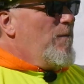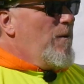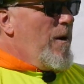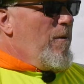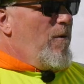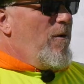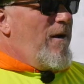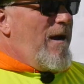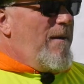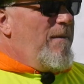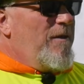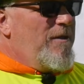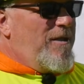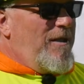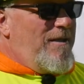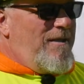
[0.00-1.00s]
we were
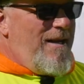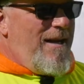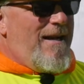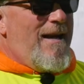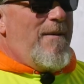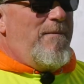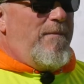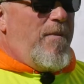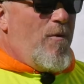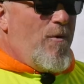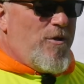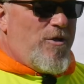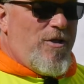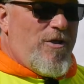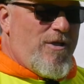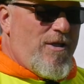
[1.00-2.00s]
able to dig up
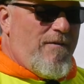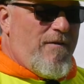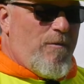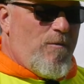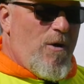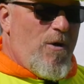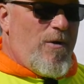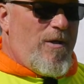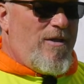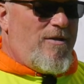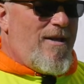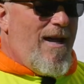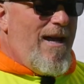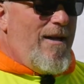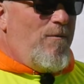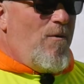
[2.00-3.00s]
portions of the road and
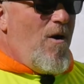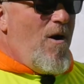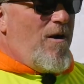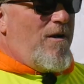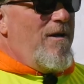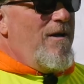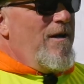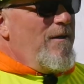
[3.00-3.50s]
sidewalk.